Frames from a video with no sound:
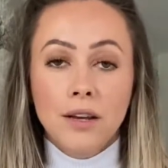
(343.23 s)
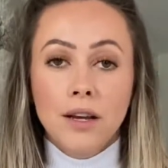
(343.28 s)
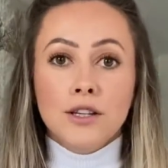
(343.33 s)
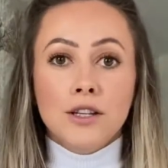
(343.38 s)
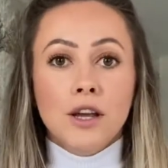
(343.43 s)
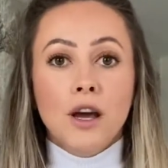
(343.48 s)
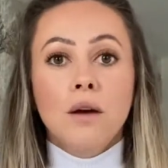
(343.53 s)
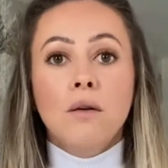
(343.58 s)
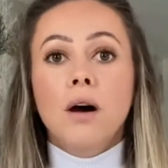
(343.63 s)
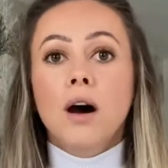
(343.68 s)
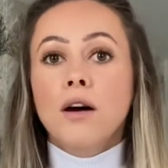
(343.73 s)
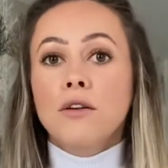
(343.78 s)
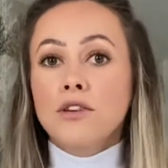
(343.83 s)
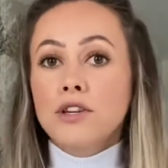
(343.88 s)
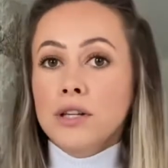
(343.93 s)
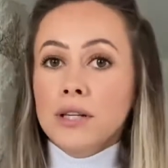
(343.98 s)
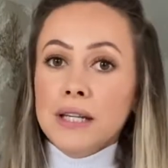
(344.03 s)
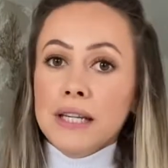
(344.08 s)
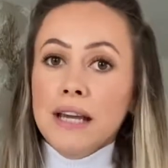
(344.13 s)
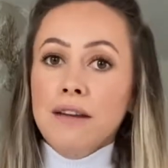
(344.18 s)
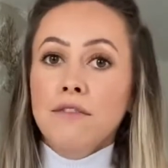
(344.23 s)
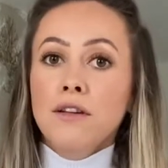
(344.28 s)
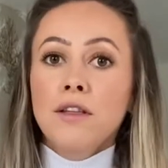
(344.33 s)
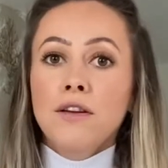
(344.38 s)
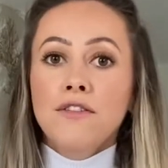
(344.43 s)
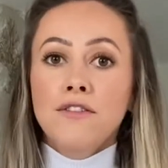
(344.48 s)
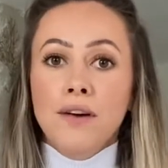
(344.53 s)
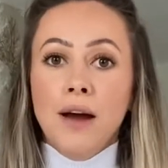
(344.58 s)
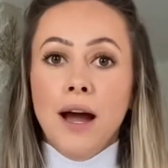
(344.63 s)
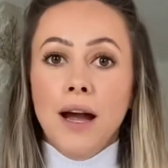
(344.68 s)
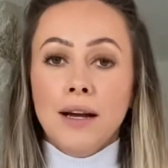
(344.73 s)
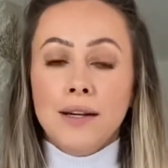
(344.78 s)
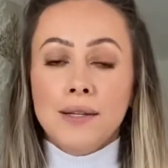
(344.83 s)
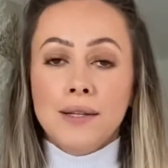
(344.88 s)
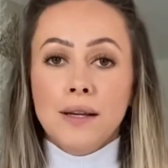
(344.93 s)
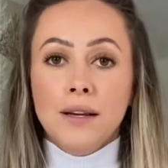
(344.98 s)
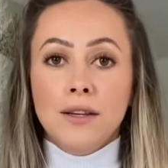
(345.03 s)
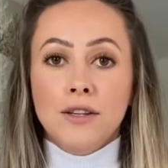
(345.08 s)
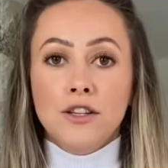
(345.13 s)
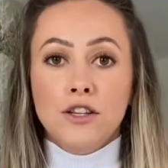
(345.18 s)
So I'll just give you the facts
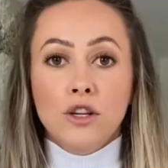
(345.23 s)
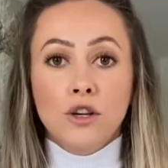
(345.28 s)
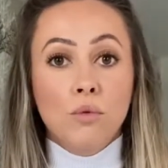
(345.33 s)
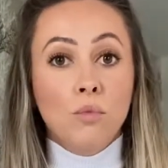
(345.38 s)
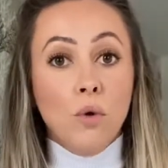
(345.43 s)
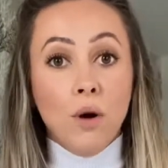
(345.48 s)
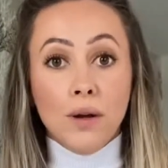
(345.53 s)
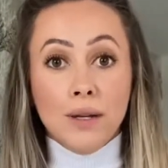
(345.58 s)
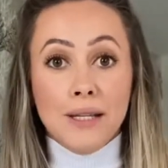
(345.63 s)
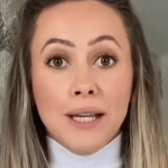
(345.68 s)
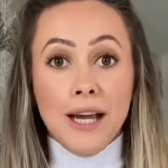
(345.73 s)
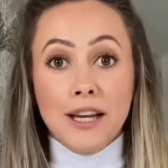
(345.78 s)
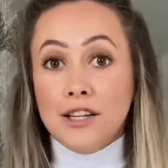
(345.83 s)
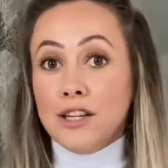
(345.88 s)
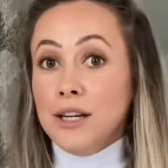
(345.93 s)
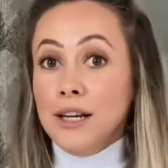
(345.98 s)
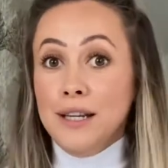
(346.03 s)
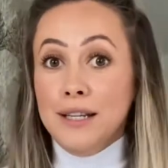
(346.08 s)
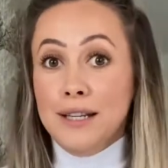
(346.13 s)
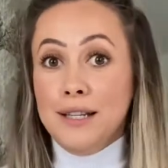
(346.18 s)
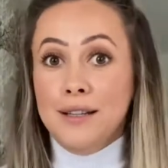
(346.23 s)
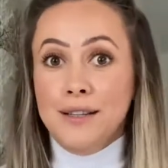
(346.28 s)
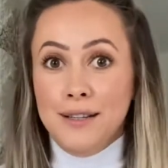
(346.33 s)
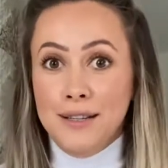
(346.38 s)
as to what's actually